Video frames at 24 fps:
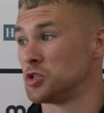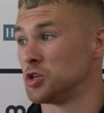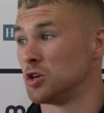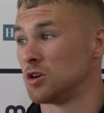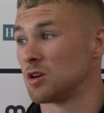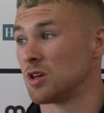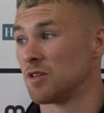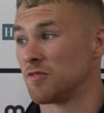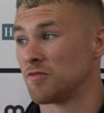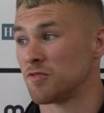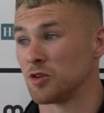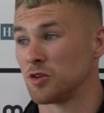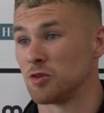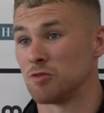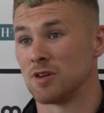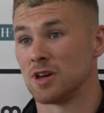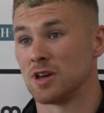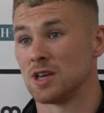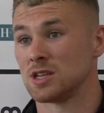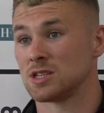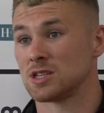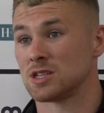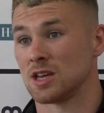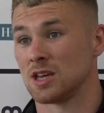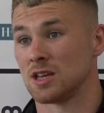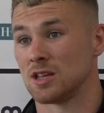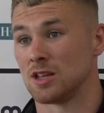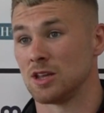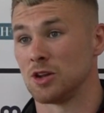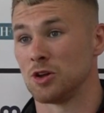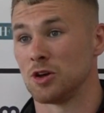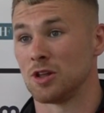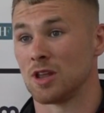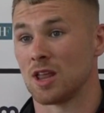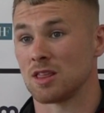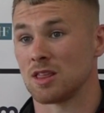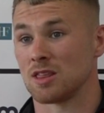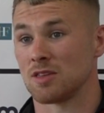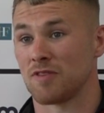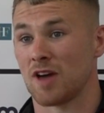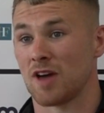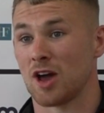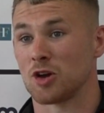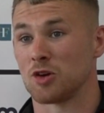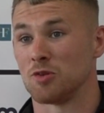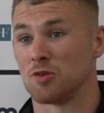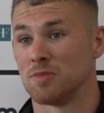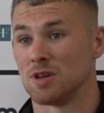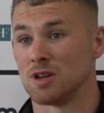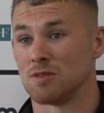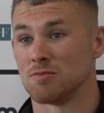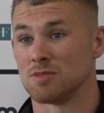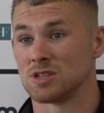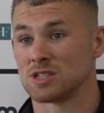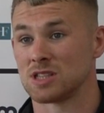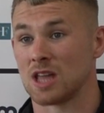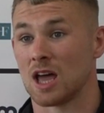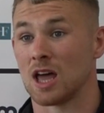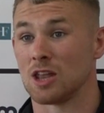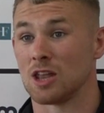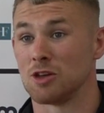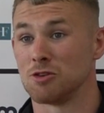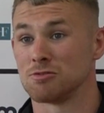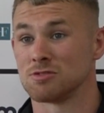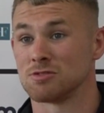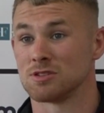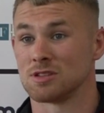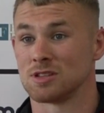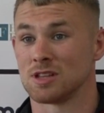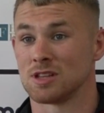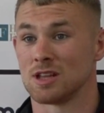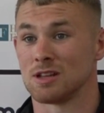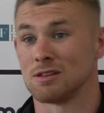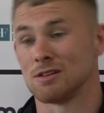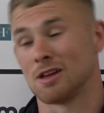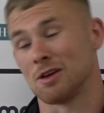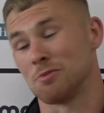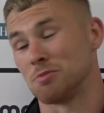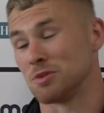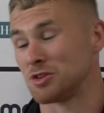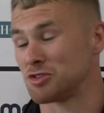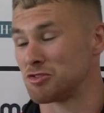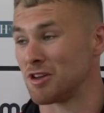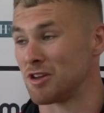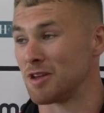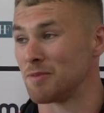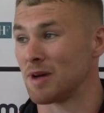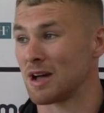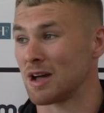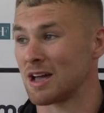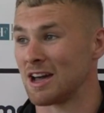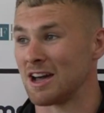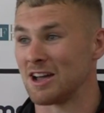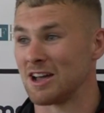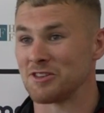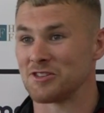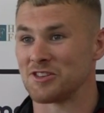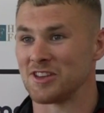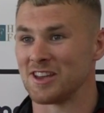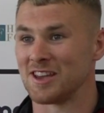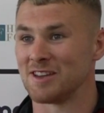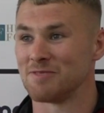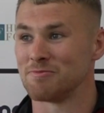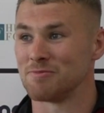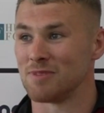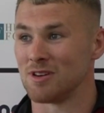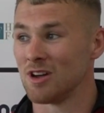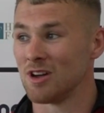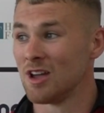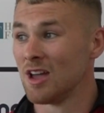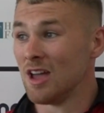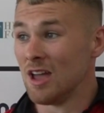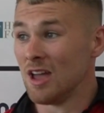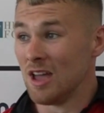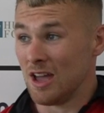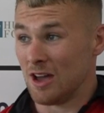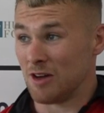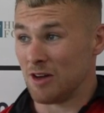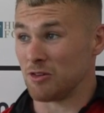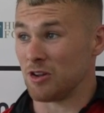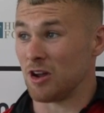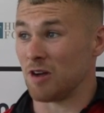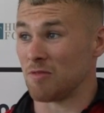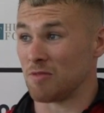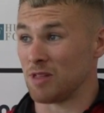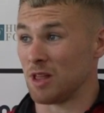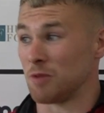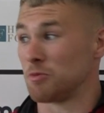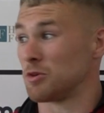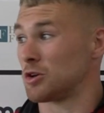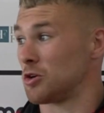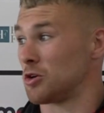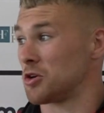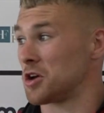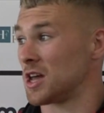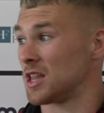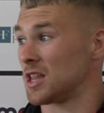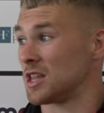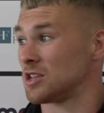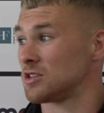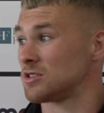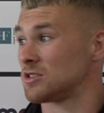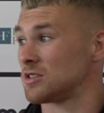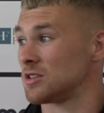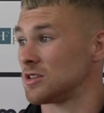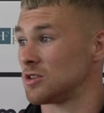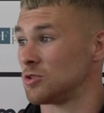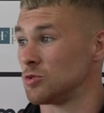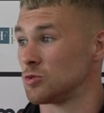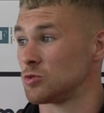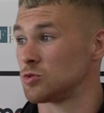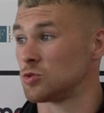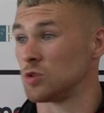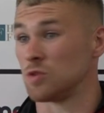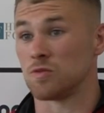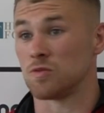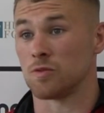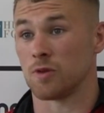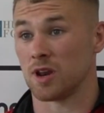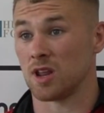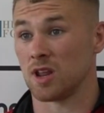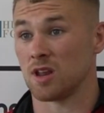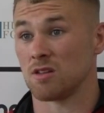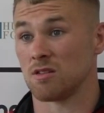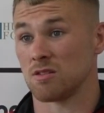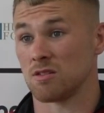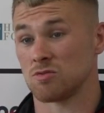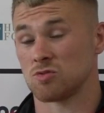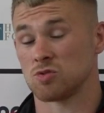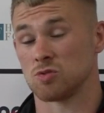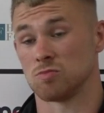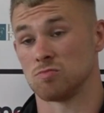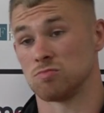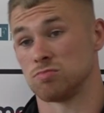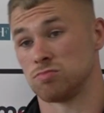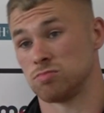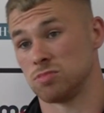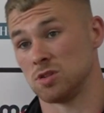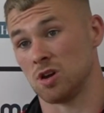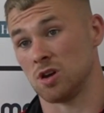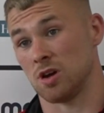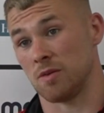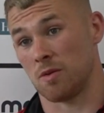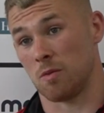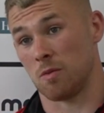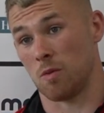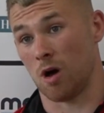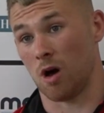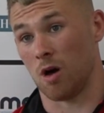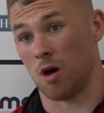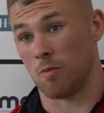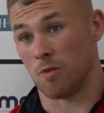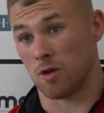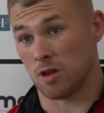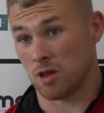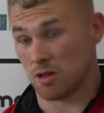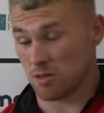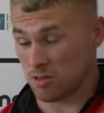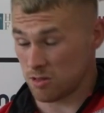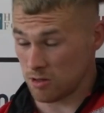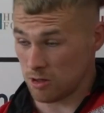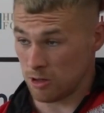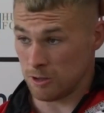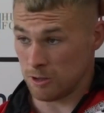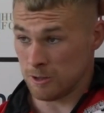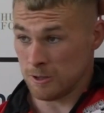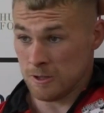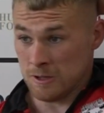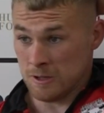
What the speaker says: joking for a week saying, you know, lads, if I come in and we start losing, then I'll be straight back out of the team. But I mean, I'm glad we could get this good tough winning, some, you know, the warm on it, so